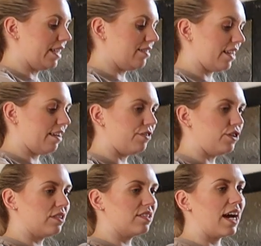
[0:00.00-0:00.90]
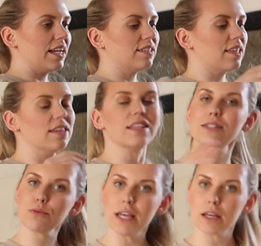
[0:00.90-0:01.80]
easily if you decide that
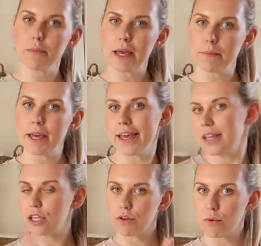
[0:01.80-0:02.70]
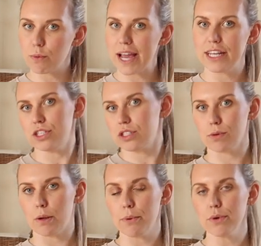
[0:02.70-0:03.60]
this week maybe you're away, you just
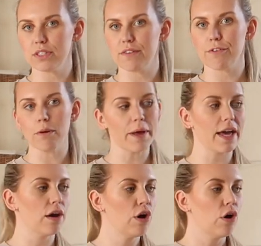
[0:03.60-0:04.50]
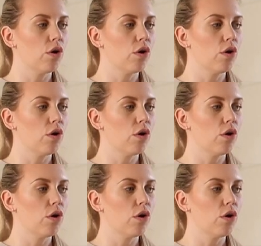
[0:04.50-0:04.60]
wanna pause it for a bit,